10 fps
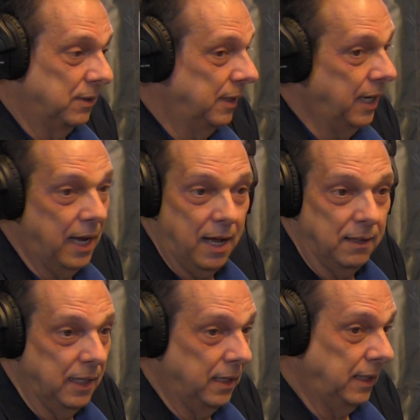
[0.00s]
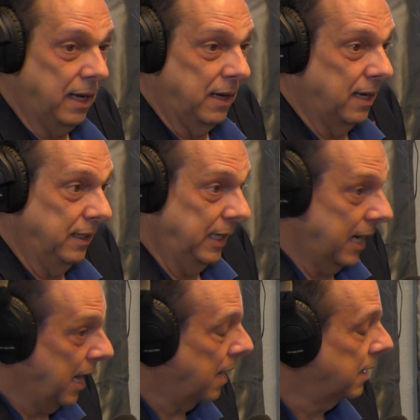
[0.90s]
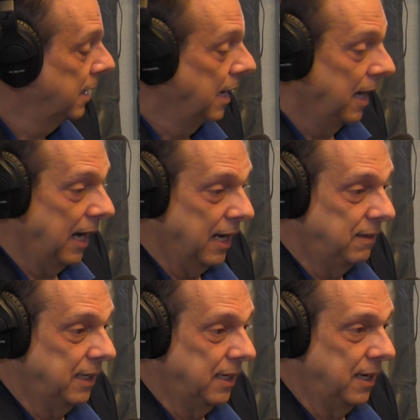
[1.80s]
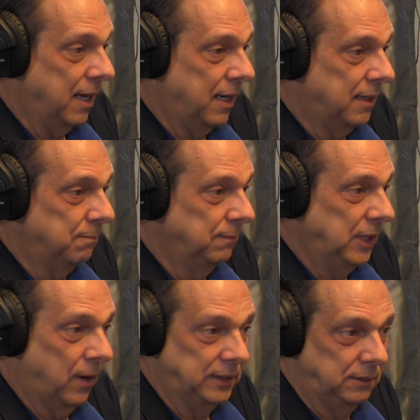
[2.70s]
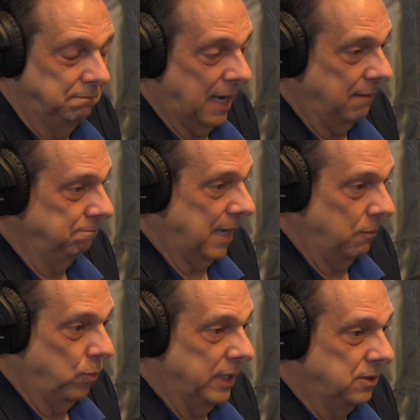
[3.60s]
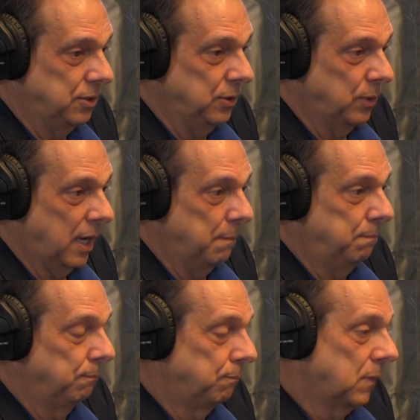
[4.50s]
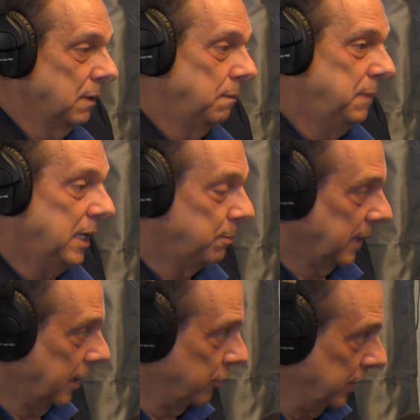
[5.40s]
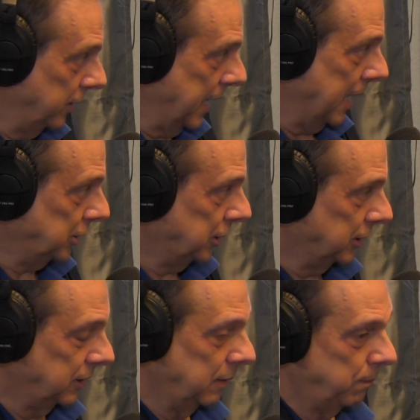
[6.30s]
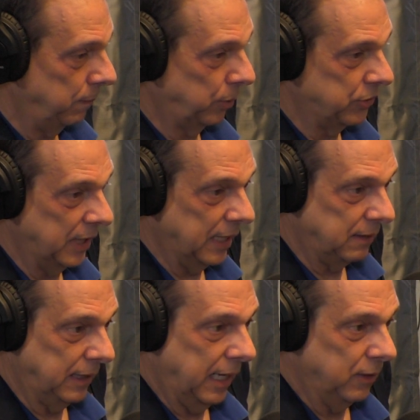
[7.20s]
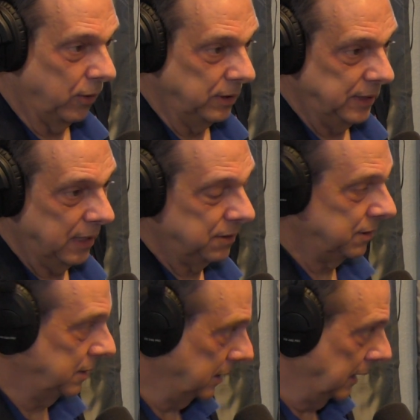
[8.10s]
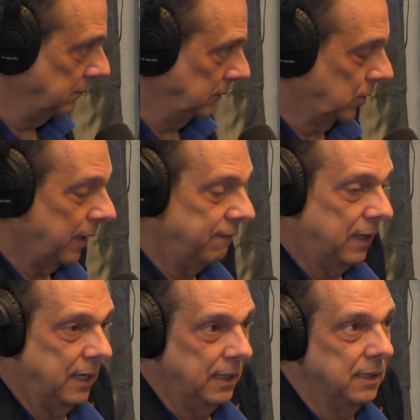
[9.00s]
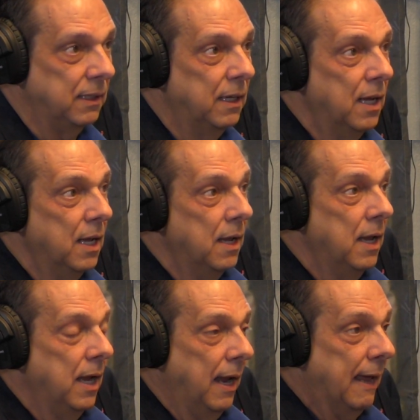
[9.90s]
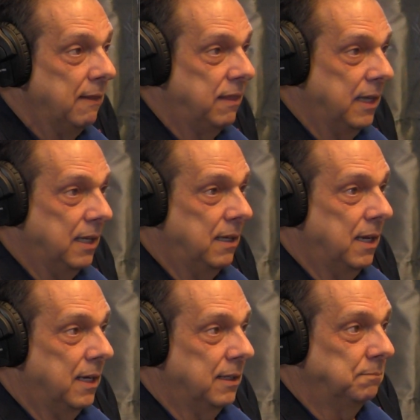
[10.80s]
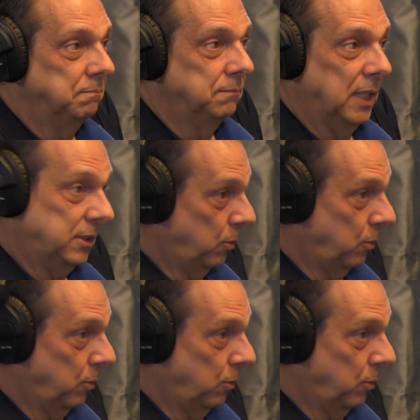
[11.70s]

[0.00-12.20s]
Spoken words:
Yeah. And then I went to Meeting Planners International and presented at the Gaylord Texan and Grapevine, and then they said,